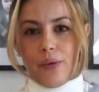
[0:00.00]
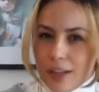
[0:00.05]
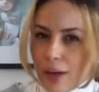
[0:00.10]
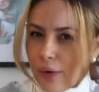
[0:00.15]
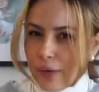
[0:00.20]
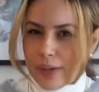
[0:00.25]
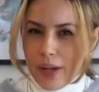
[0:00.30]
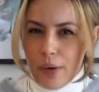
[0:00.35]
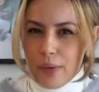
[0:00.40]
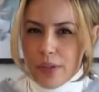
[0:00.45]

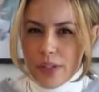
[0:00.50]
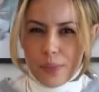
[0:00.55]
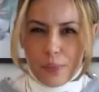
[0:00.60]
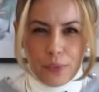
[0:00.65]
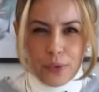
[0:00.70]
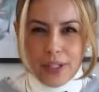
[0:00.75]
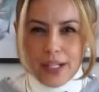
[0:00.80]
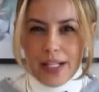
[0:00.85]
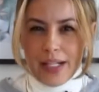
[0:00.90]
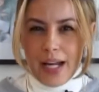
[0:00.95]
So that was
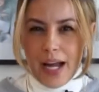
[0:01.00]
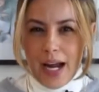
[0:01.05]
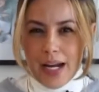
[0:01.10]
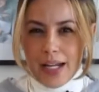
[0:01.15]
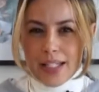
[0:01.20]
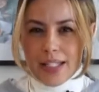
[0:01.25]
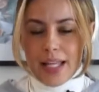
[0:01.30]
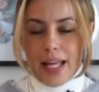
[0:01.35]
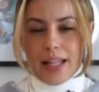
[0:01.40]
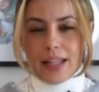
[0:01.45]
pretty
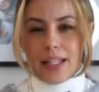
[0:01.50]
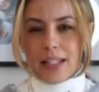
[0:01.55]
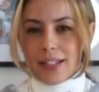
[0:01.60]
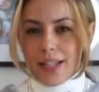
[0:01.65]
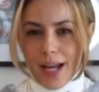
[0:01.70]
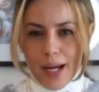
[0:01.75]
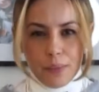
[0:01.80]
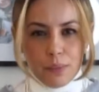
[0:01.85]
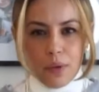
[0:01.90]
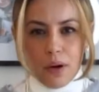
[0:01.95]
nice. And the
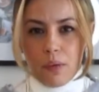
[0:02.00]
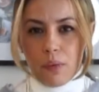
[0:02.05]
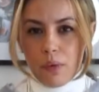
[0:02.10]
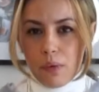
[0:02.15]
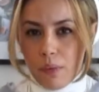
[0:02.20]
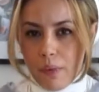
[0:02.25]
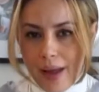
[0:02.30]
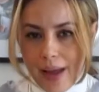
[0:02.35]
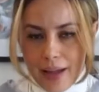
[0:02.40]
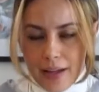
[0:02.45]
time
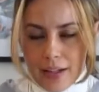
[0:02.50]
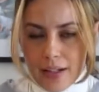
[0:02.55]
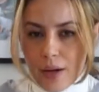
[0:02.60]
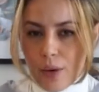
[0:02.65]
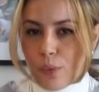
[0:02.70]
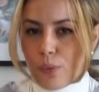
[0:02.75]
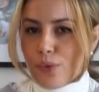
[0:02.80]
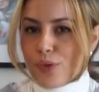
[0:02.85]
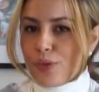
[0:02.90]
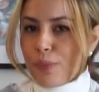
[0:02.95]
when we
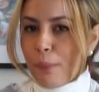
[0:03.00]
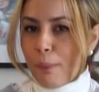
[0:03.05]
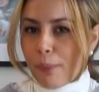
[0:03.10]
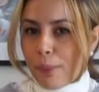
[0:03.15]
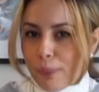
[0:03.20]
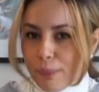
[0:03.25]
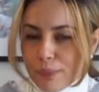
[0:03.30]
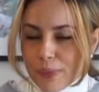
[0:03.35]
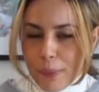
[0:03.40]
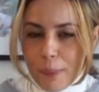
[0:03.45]
went,
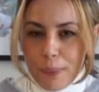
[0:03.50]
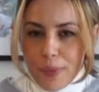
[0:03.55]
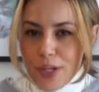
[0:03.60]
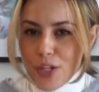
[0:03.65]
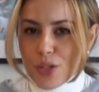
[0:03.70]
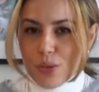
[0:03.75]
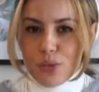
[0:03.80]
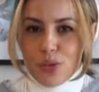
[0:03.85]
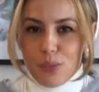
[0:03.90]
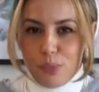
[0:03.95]
the
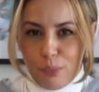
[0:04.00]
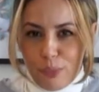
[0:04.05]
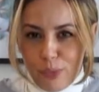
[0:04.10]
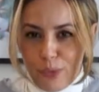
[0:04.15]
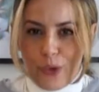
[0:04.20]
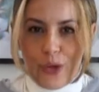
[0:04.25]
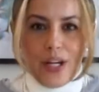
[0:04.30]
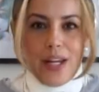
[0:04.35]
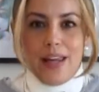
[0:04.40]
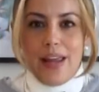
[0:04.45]
beach was
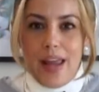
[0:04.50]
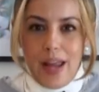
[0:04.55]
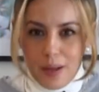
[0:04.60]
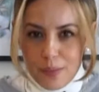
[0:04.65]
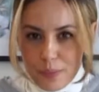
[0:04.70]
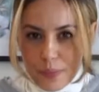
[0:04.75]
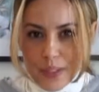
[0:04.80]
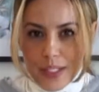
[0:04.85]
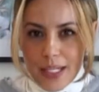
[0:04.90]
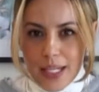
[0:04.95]
pretty
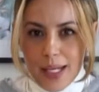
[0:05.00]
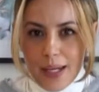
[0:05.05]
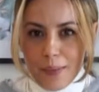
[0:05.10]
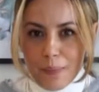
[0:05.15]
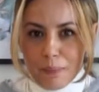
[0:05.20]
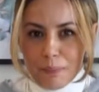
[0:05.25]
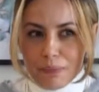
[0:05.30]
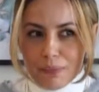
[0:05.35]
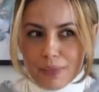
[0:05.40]
empty.